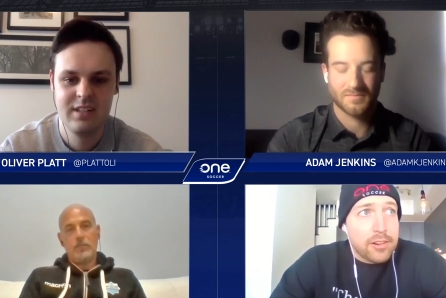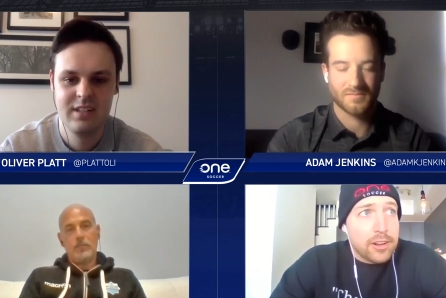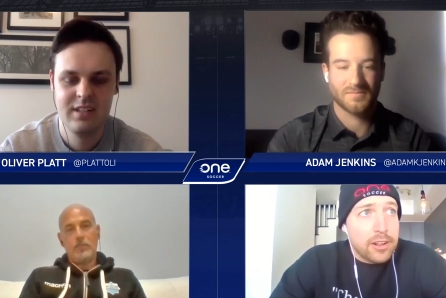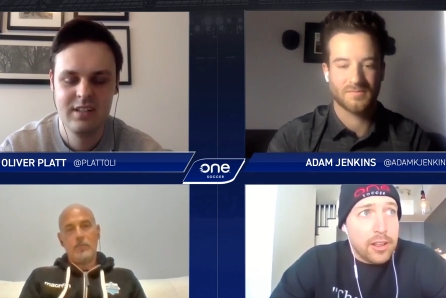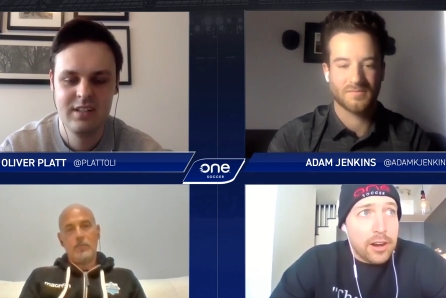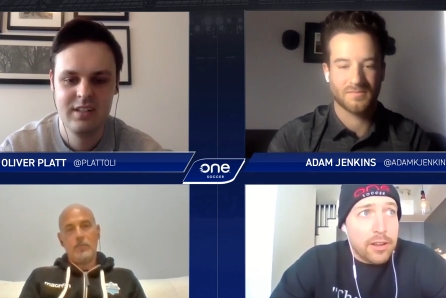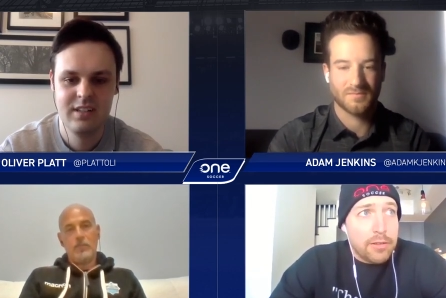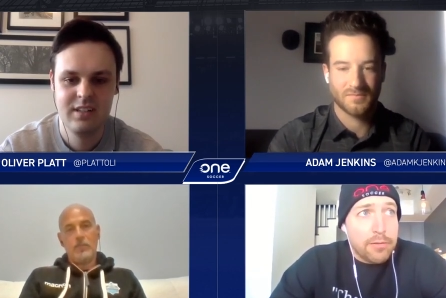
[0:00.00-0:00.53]
Speaker 1: and I
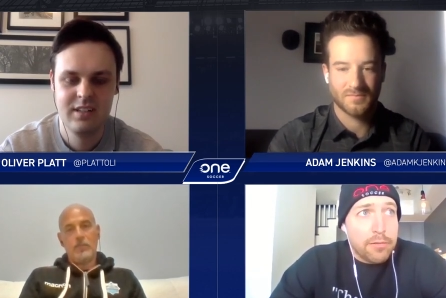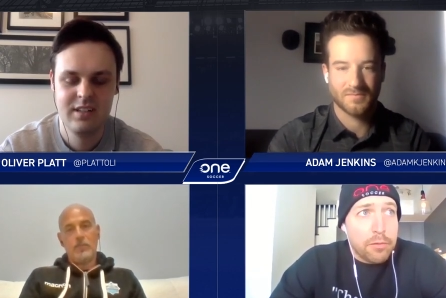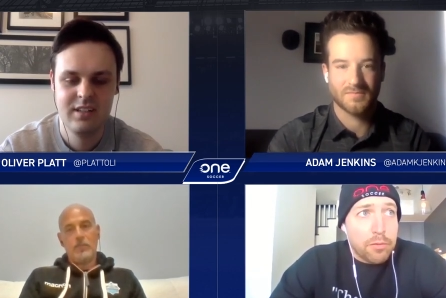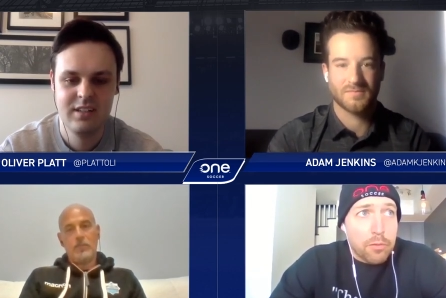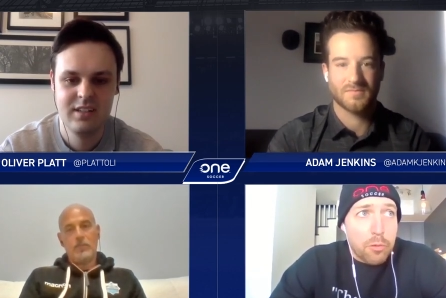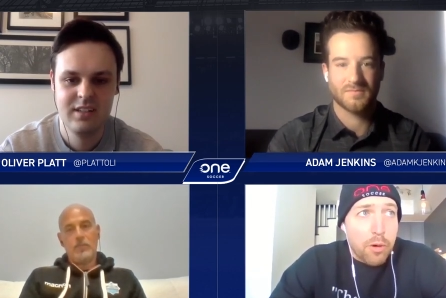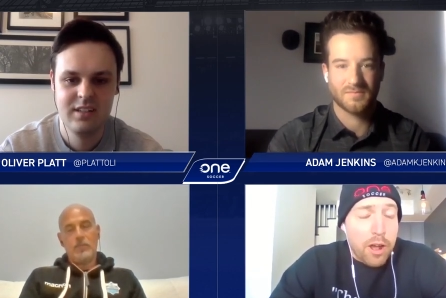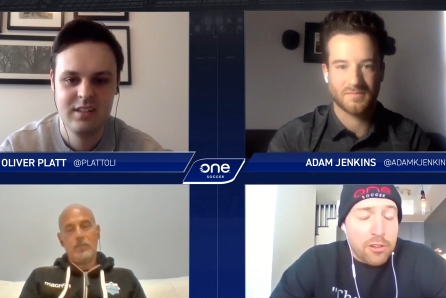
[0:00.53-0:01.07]
and I've
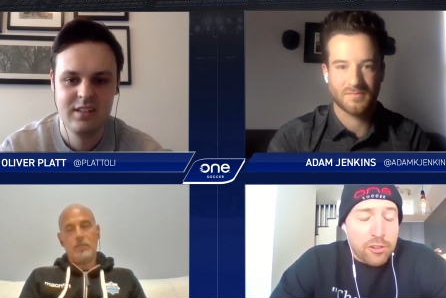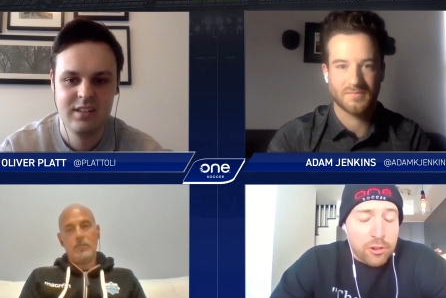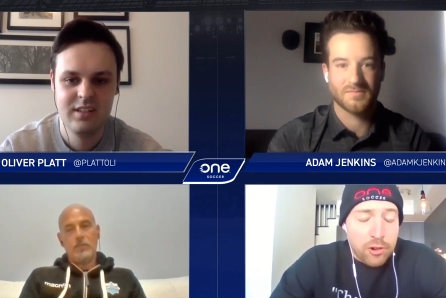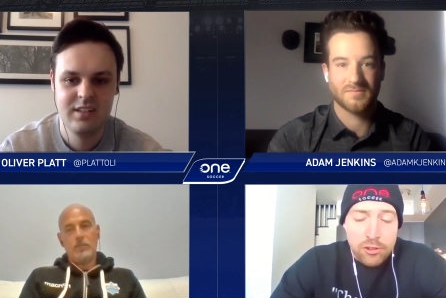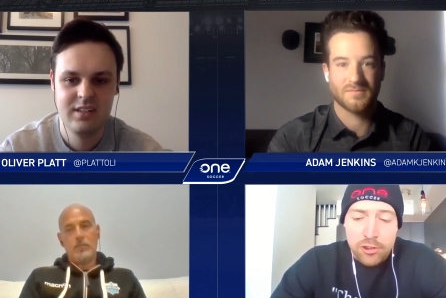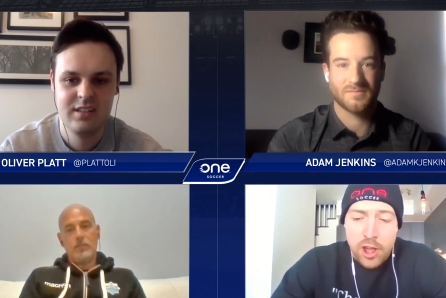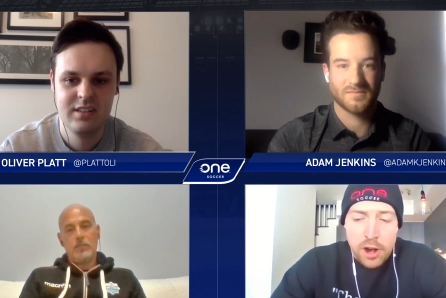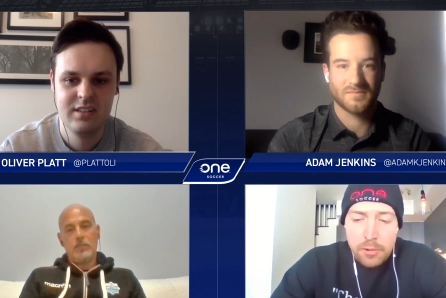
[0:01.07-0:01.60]
watched
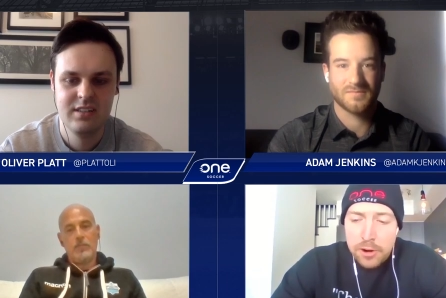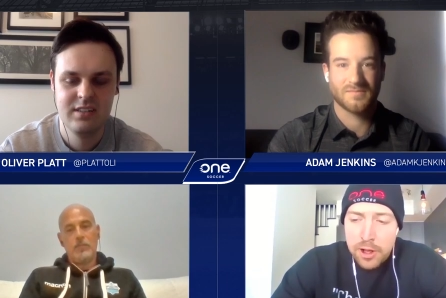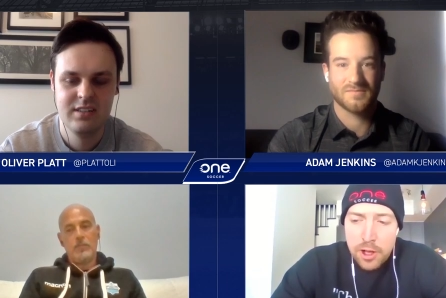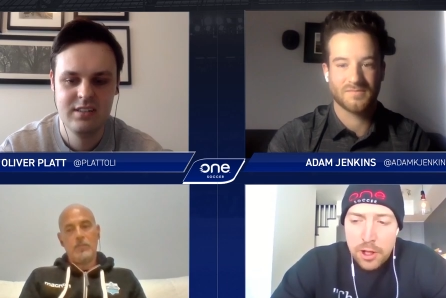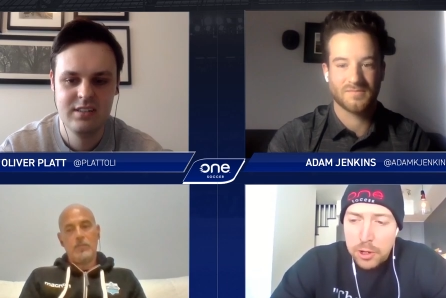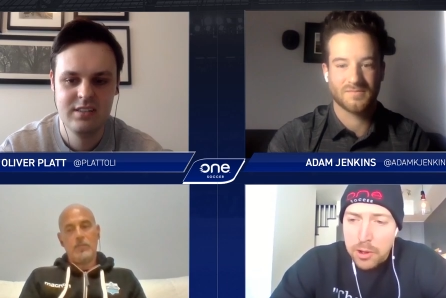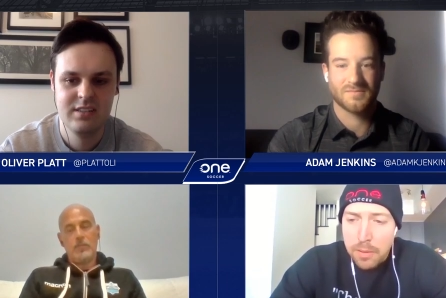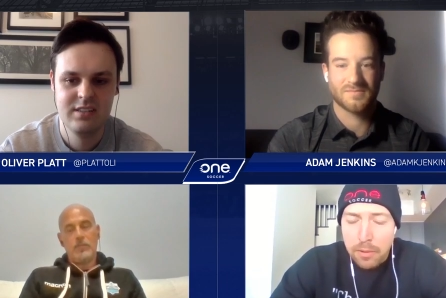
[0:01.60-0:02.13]
Cristiano
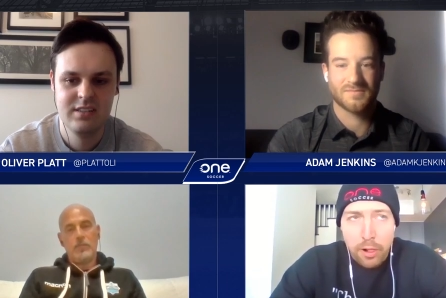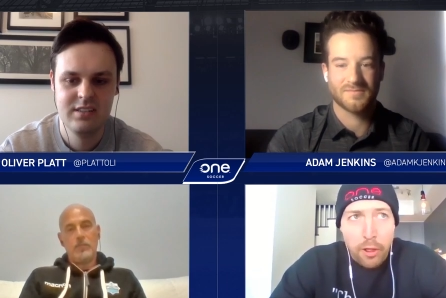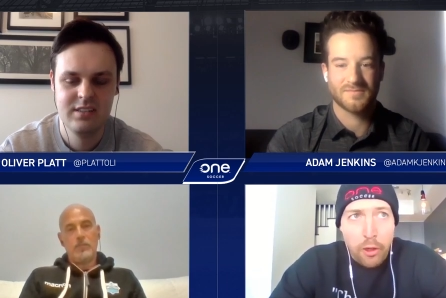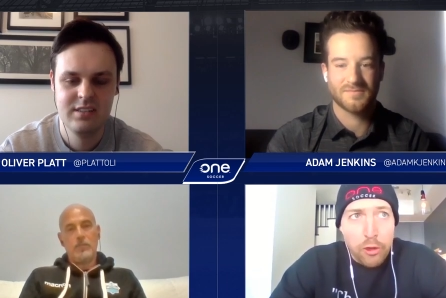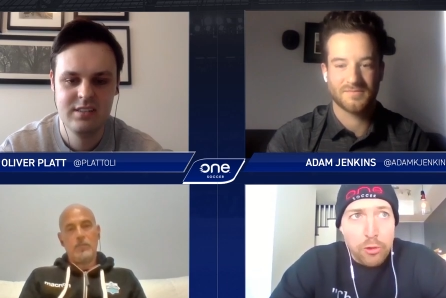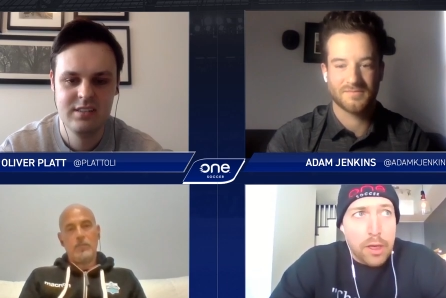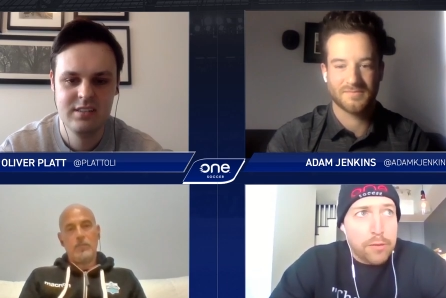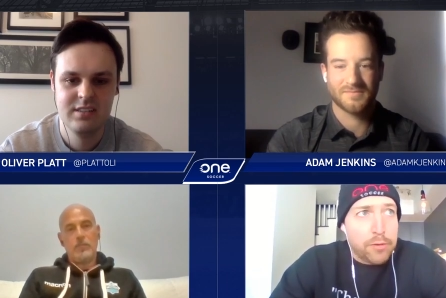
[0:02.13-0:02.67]
Ronaldo up
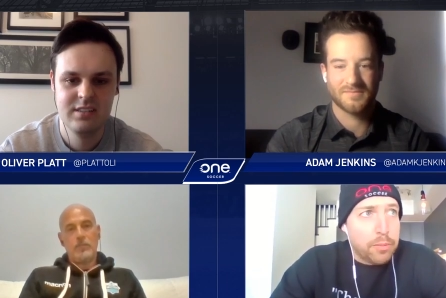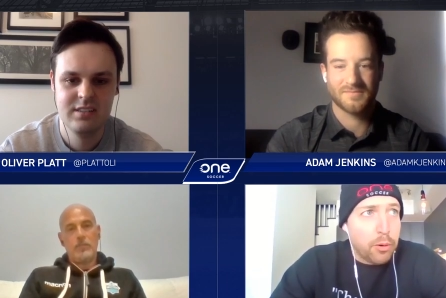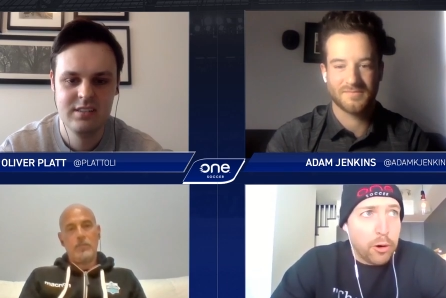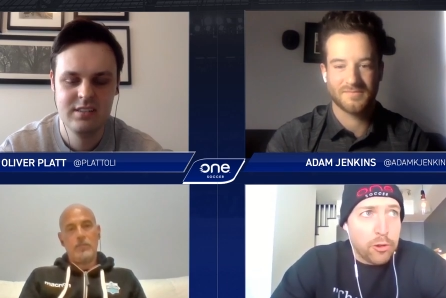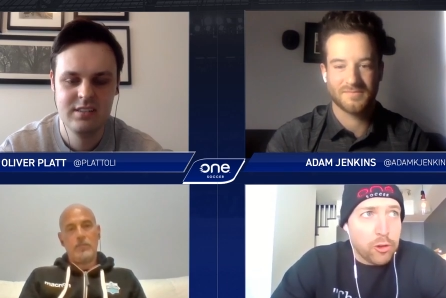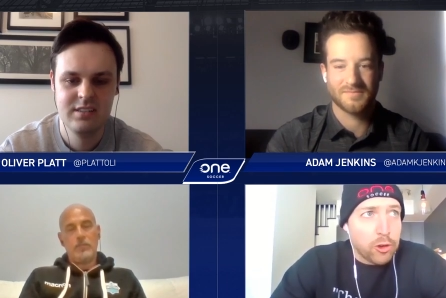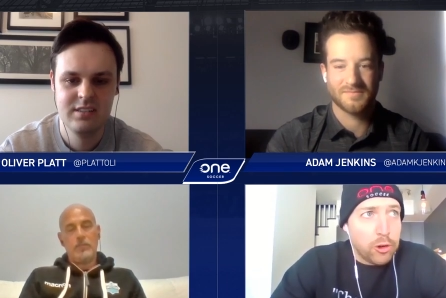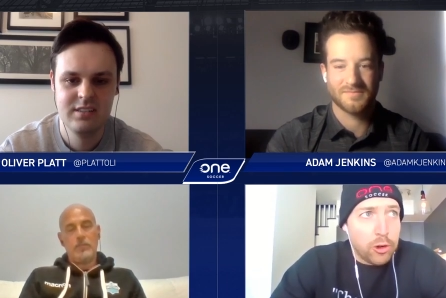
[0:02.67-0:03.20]
close play for
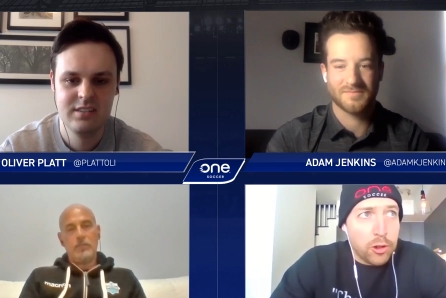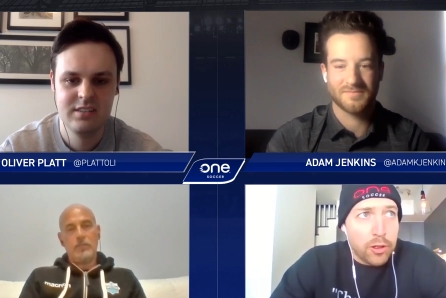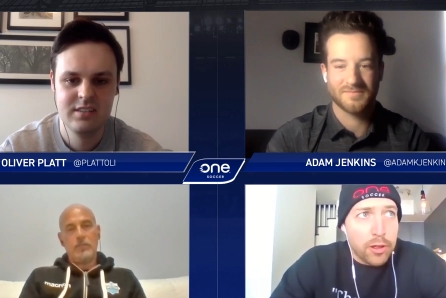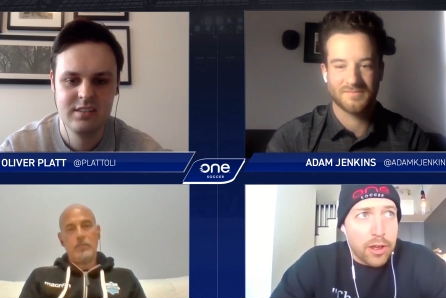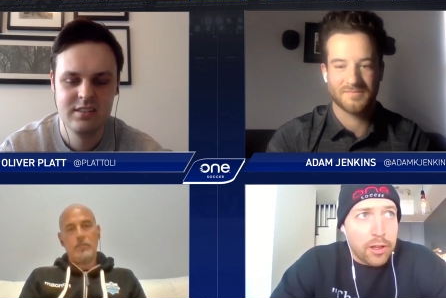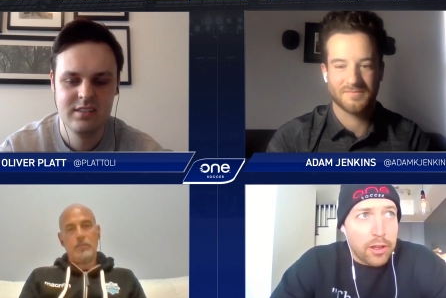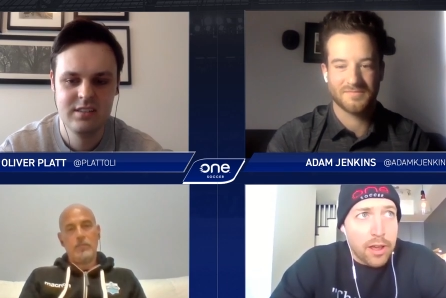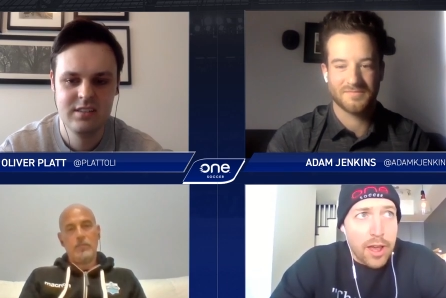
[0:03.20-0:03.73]
Portugal
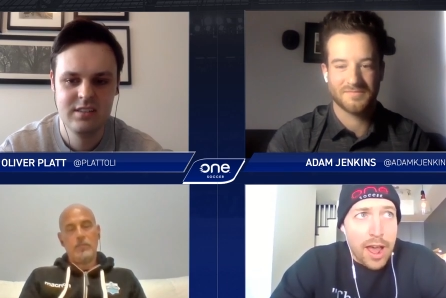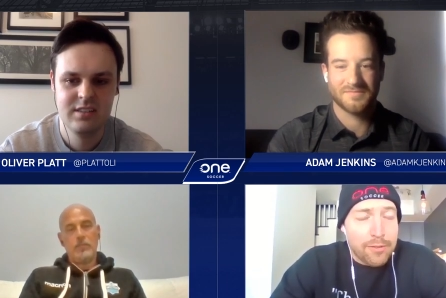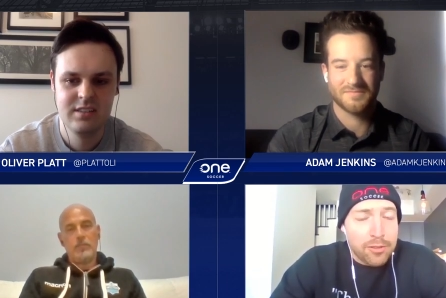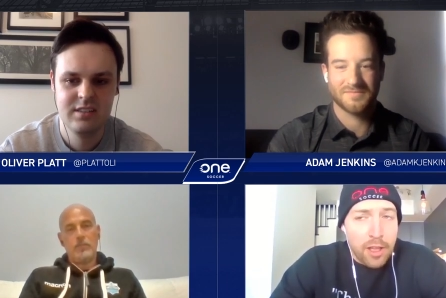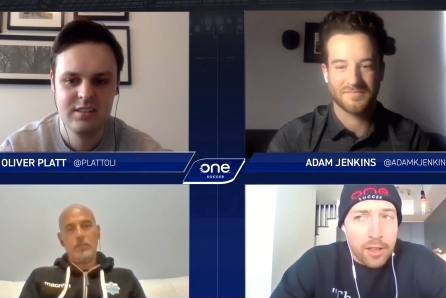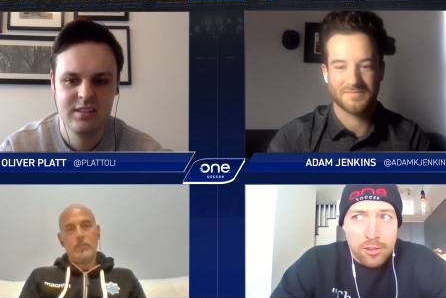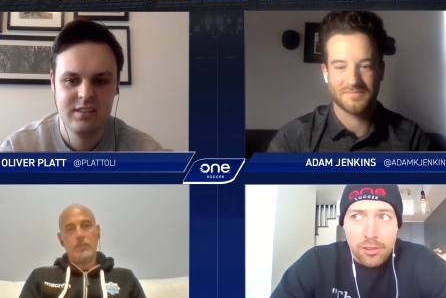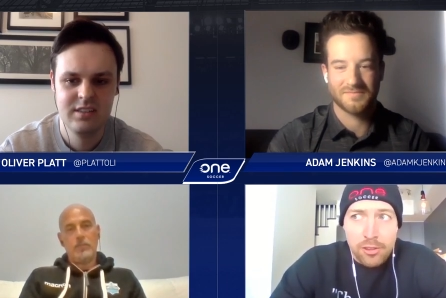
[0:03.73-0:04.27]
a half
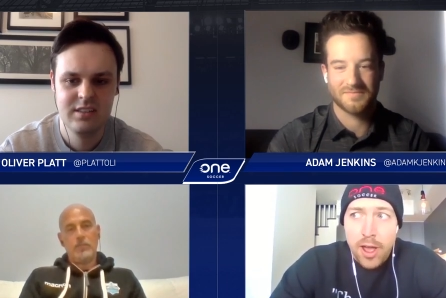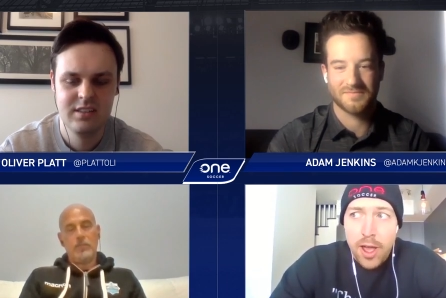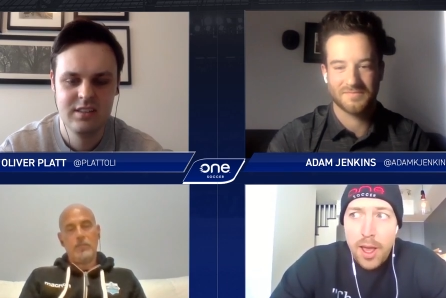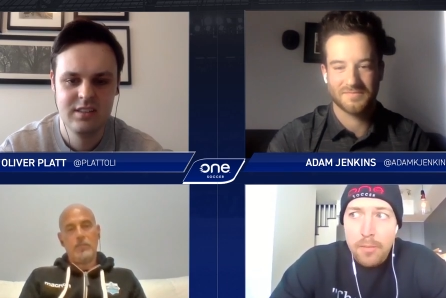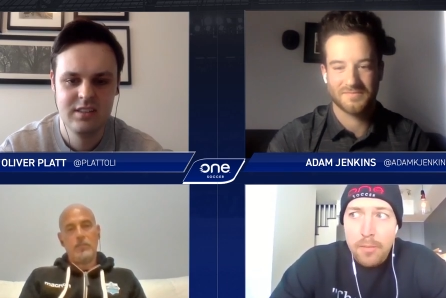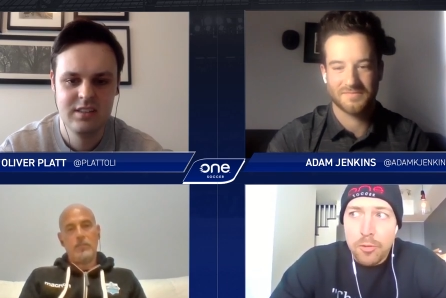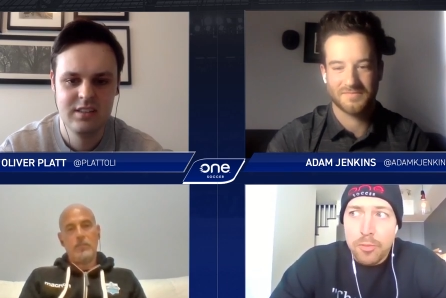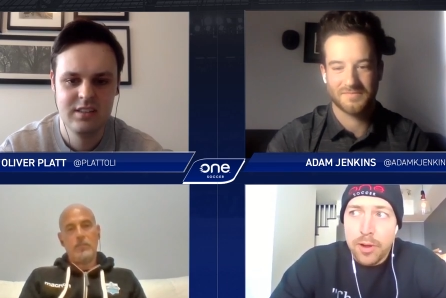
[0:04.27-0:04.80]
dozen
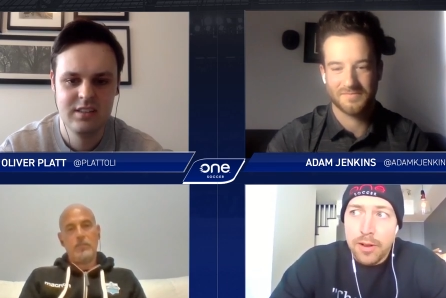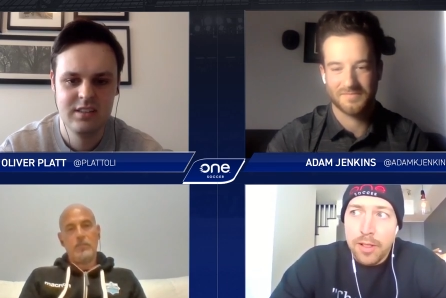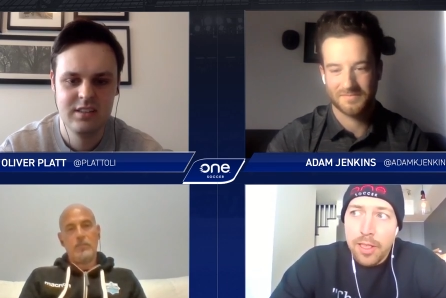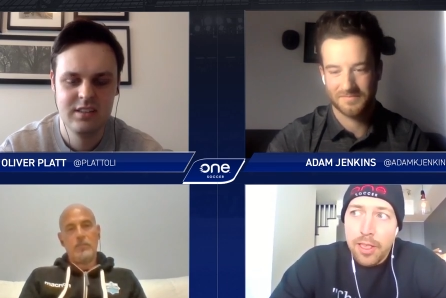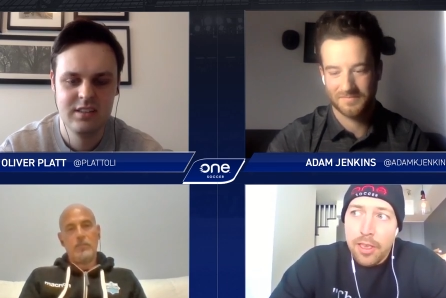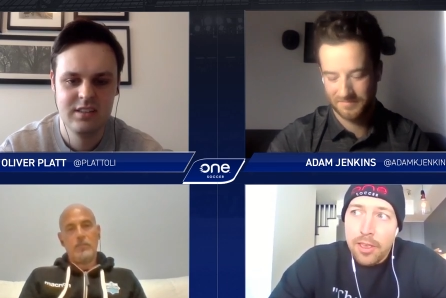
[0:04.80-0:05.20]
times, but